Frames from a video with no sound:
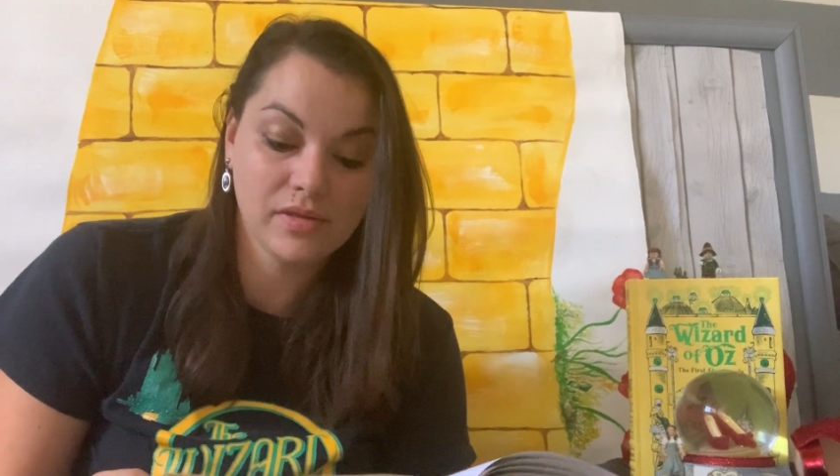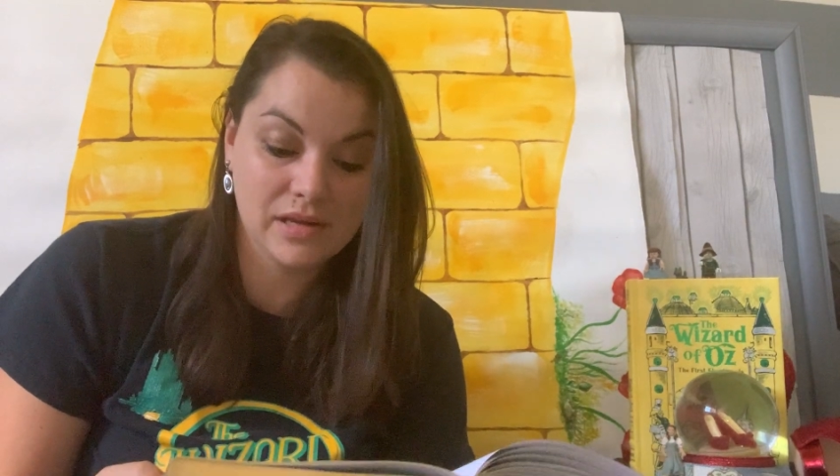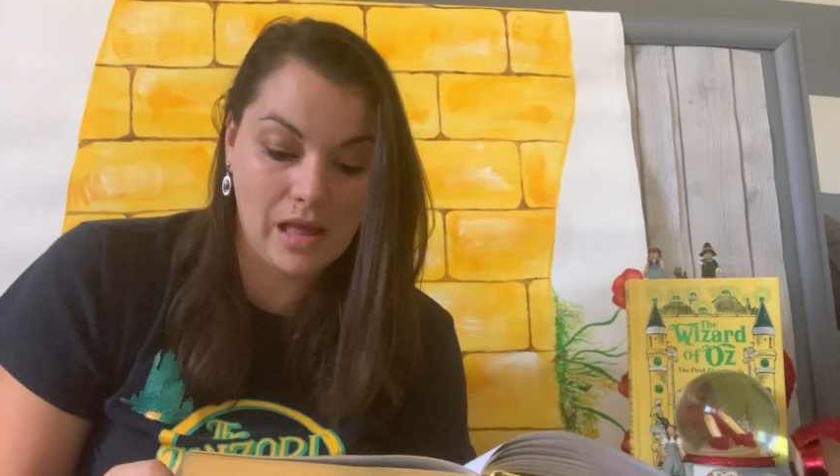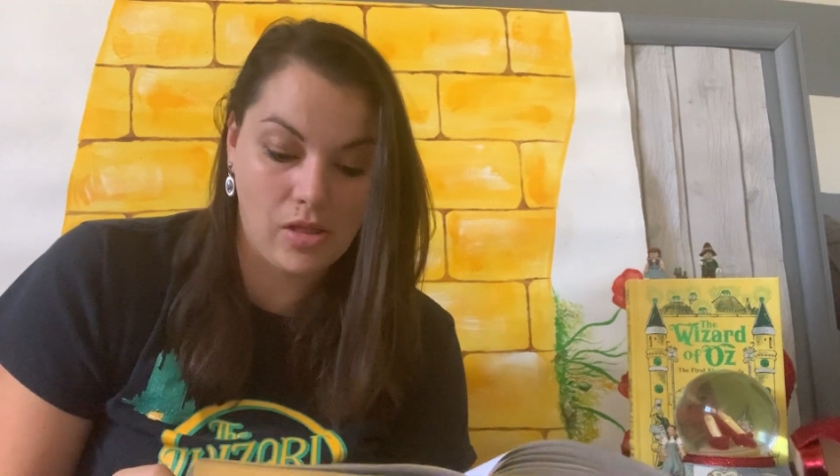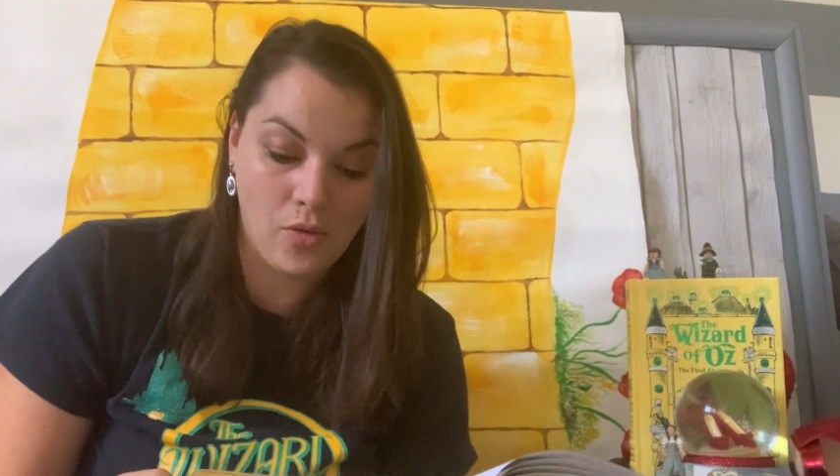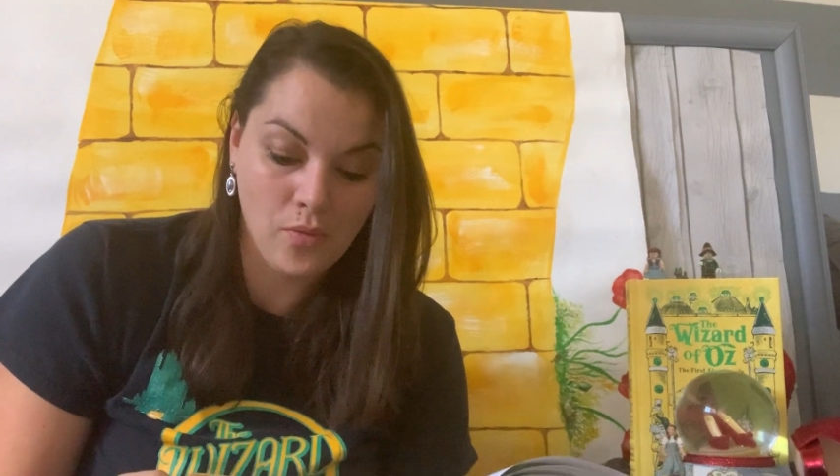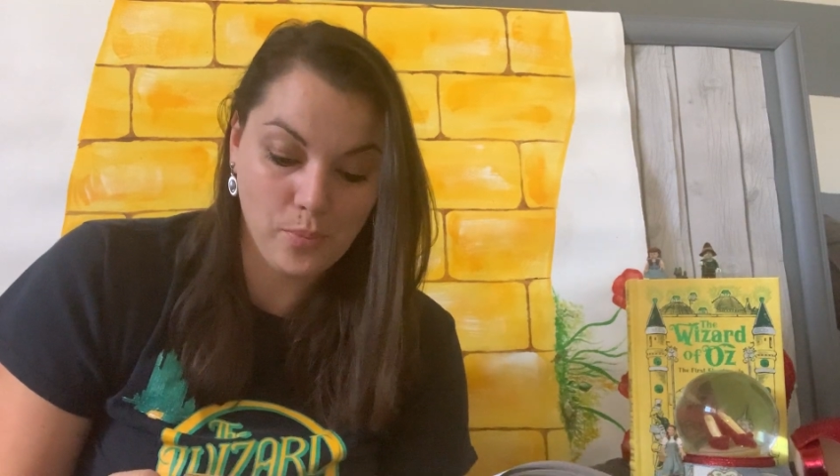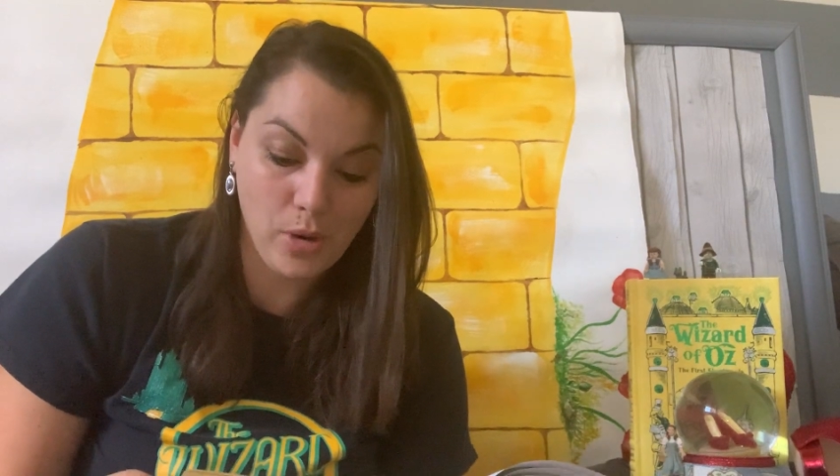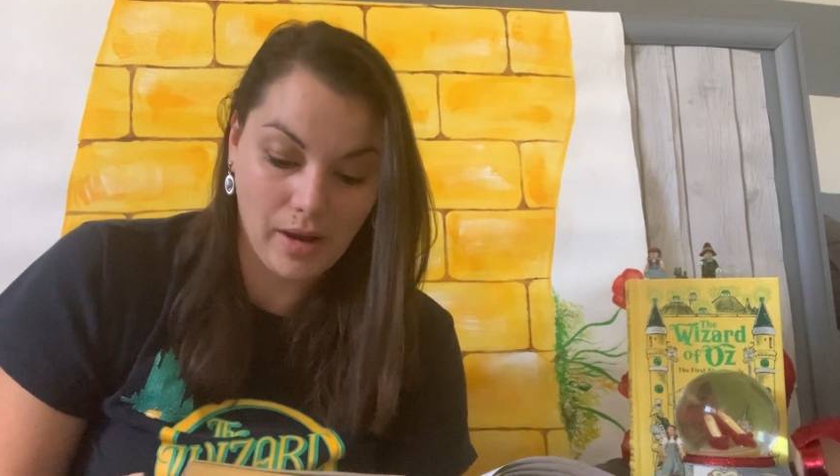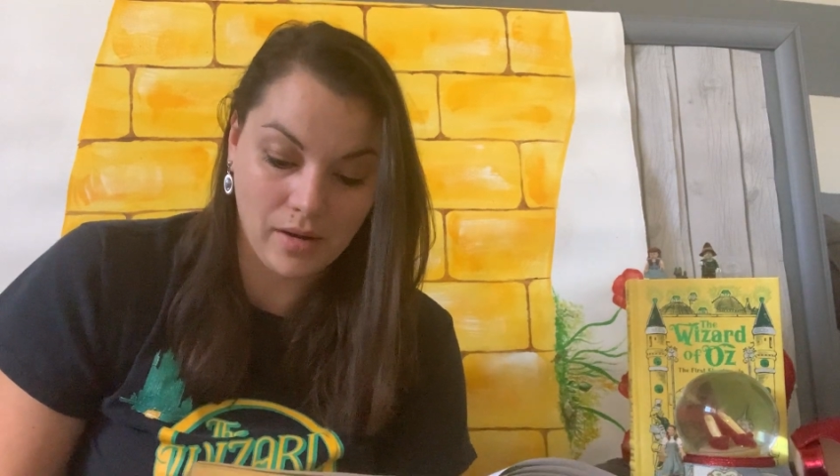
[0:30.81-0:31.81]
the yellow
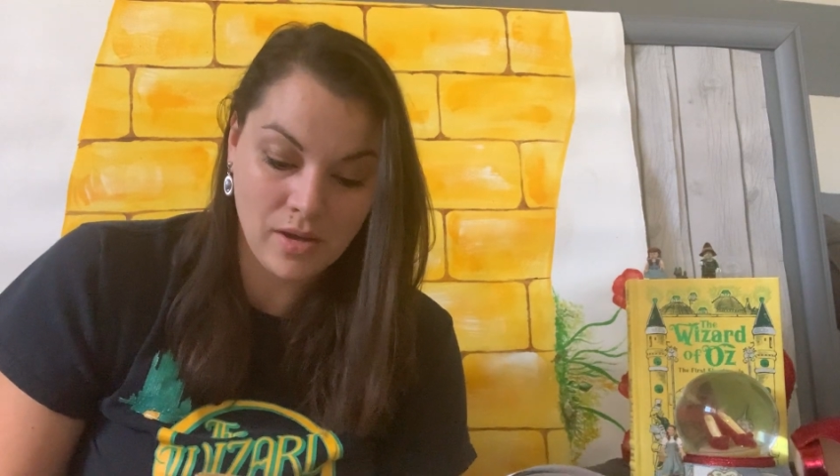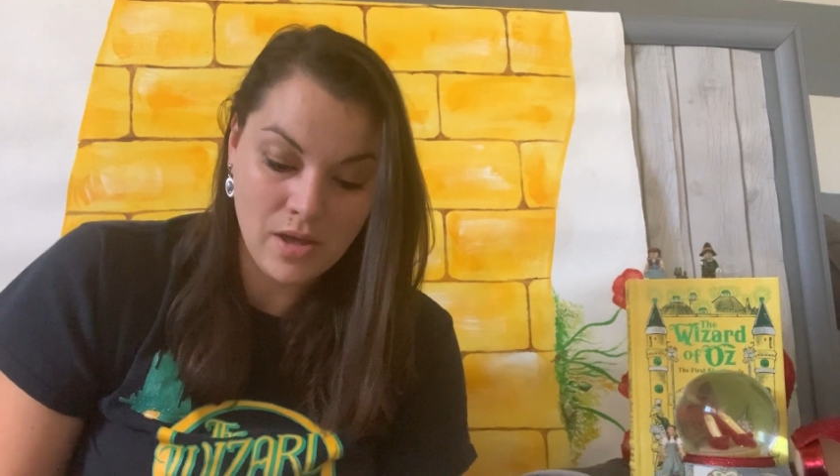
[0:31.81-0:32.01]
brick,